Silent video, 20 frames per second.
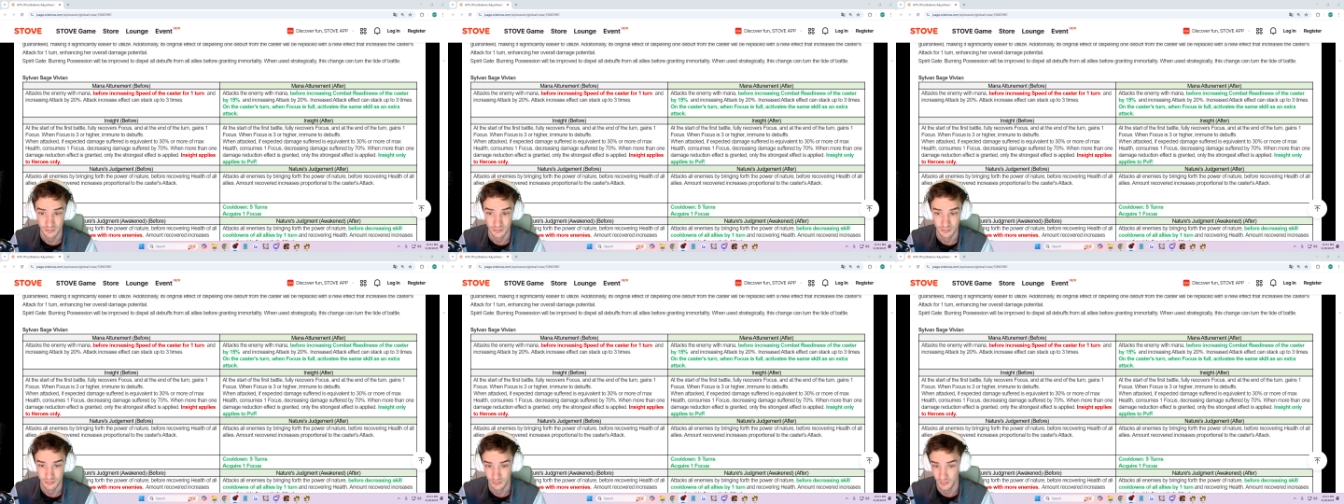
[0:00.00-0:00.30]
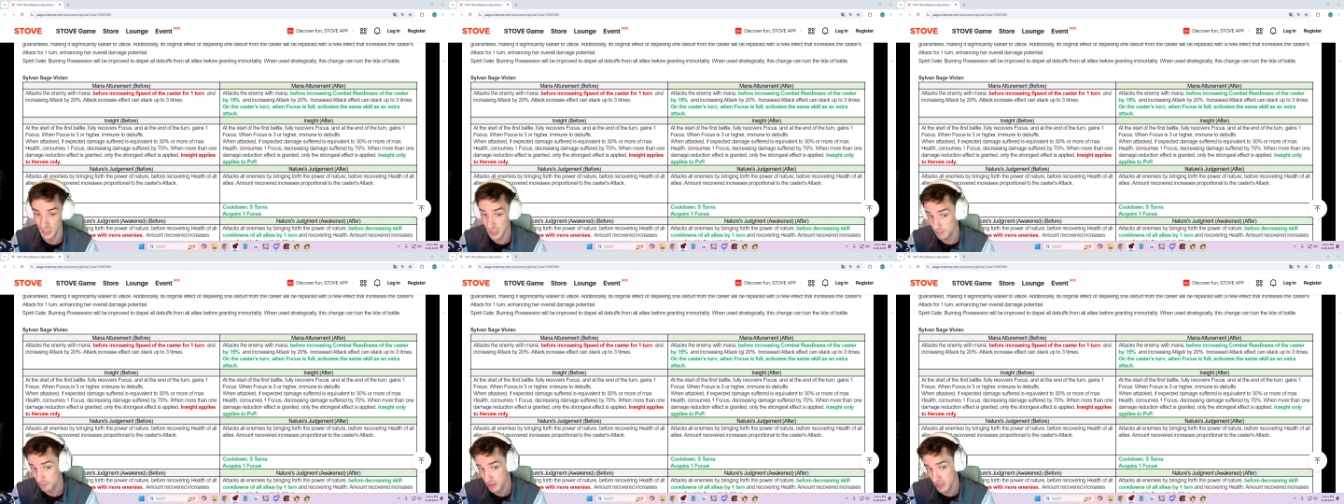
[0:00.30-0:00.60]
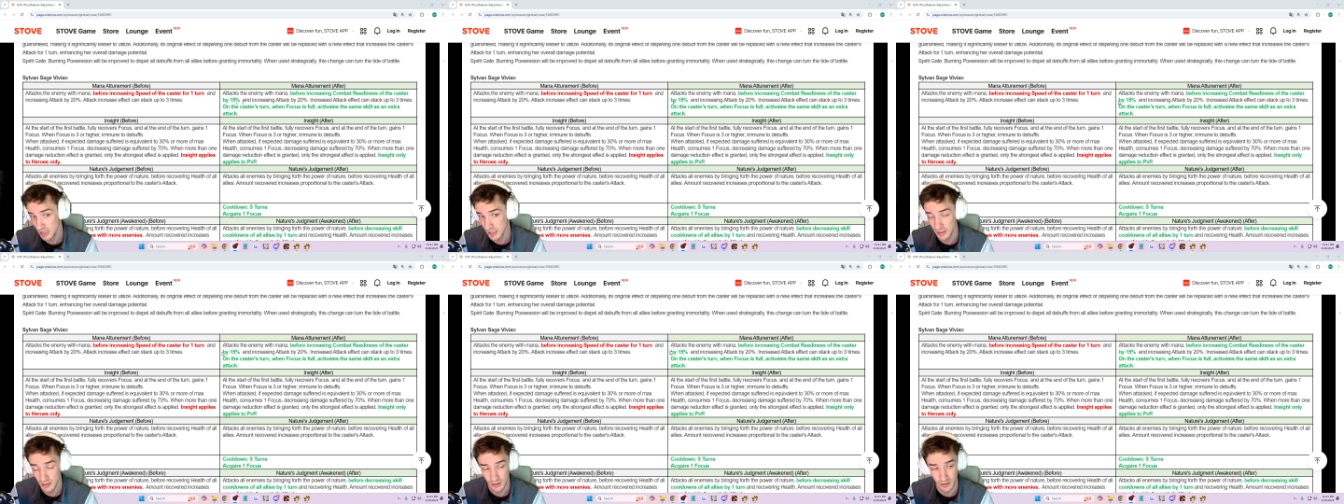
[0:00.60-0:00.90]
Not
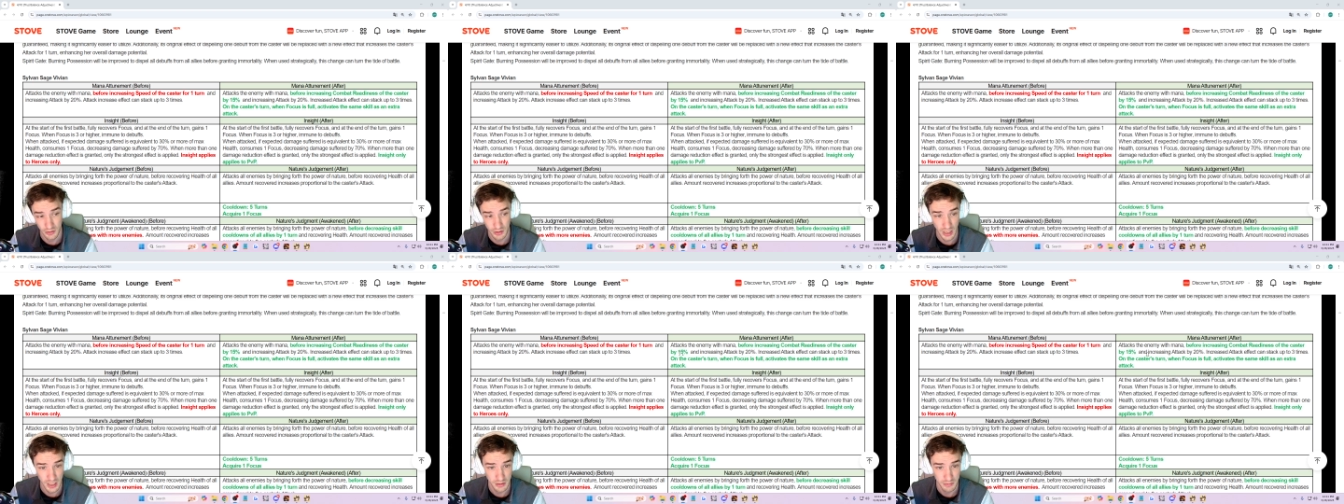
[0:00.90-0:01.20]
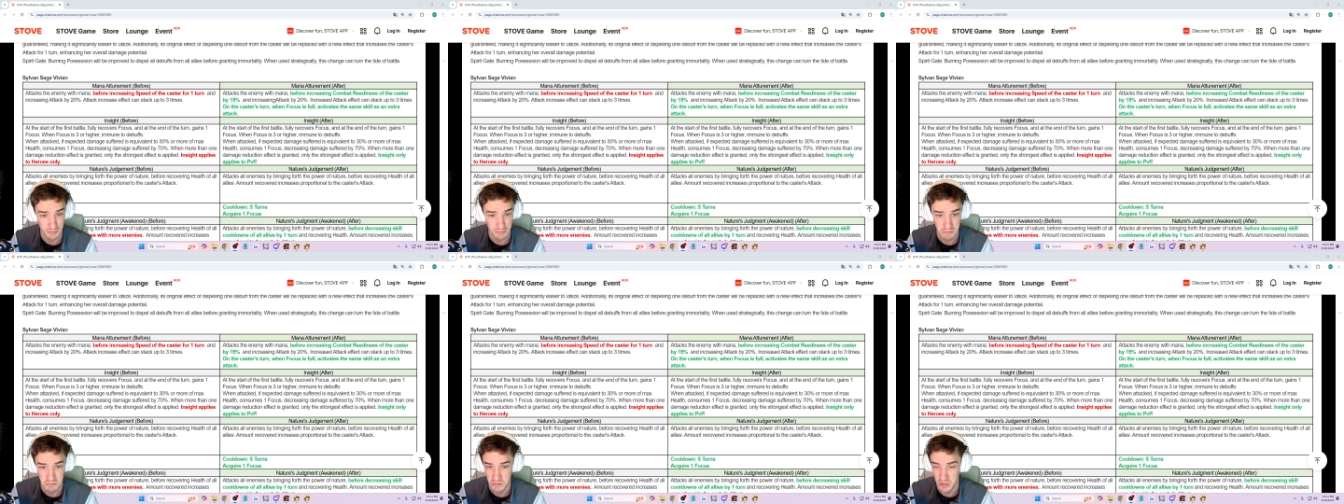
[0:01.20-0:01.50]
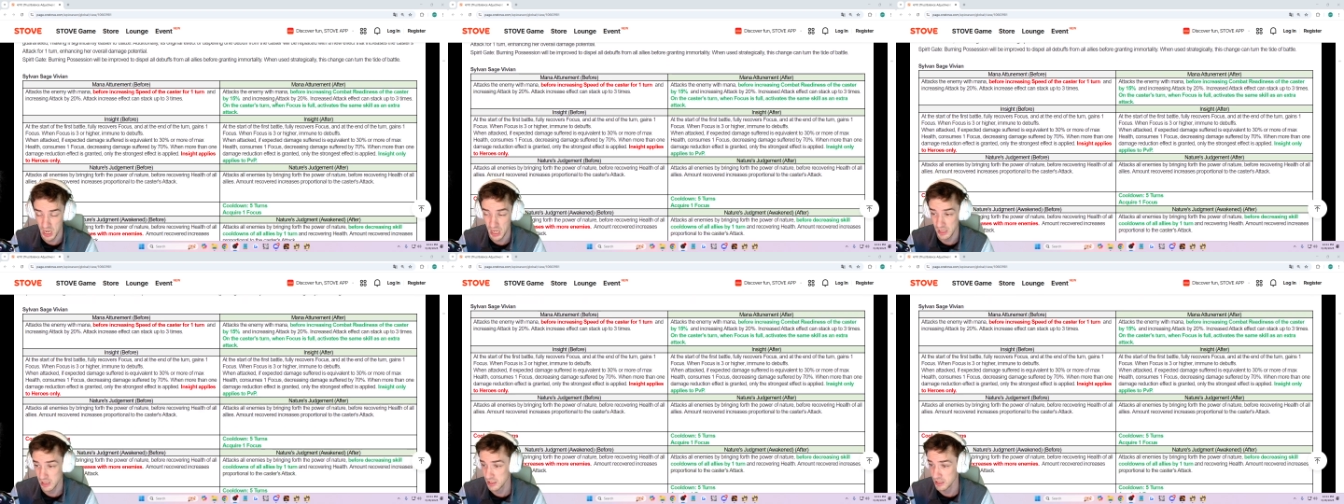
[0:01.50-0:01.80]
bad. Okay.
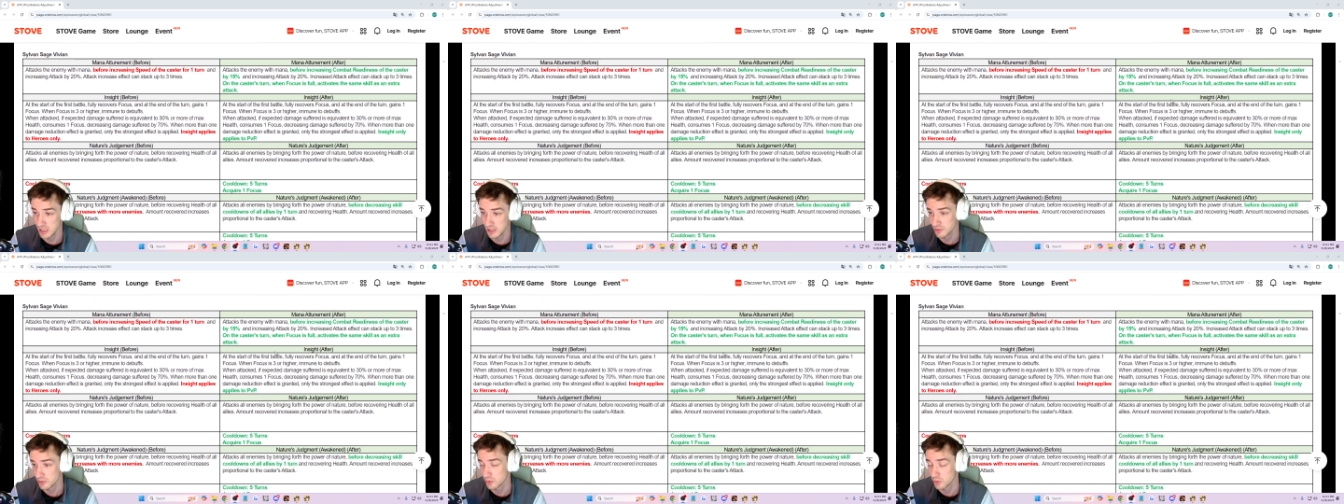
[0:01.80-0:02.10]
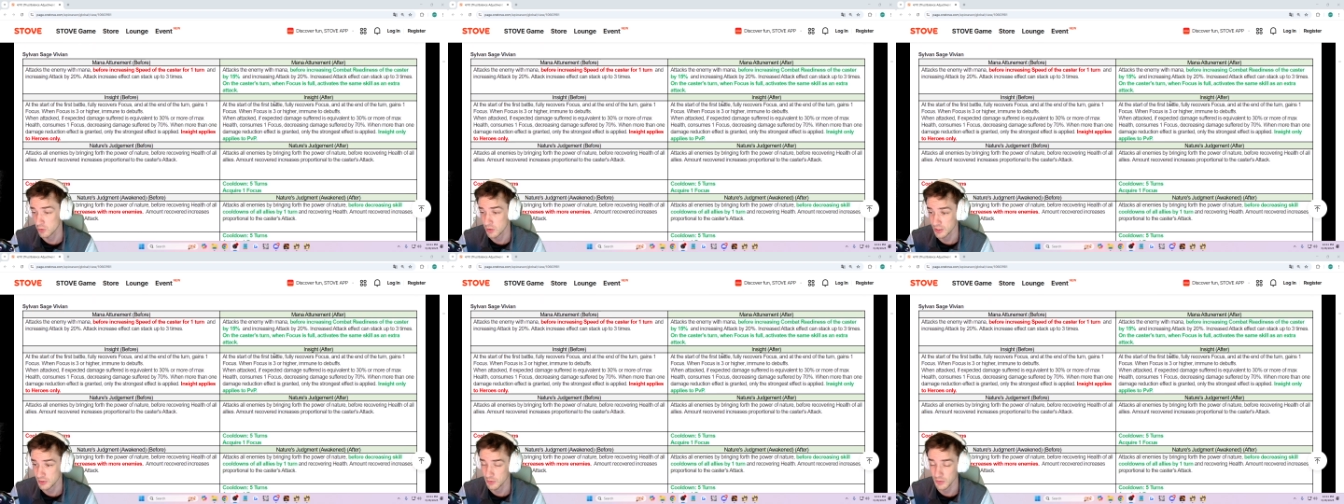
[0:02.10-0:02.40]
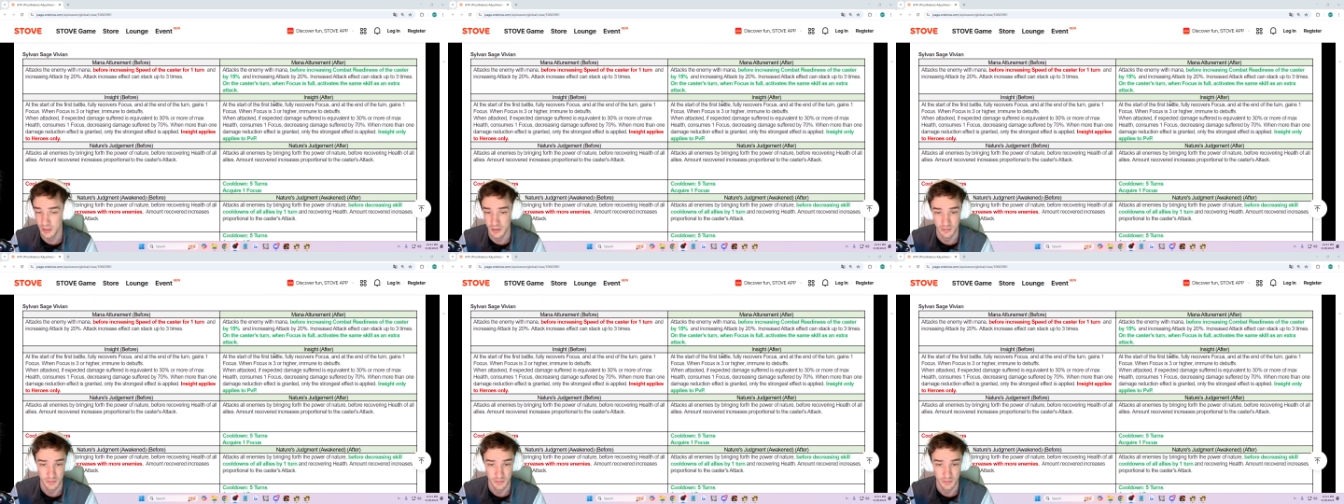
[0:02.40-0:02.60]
That's a cool S1.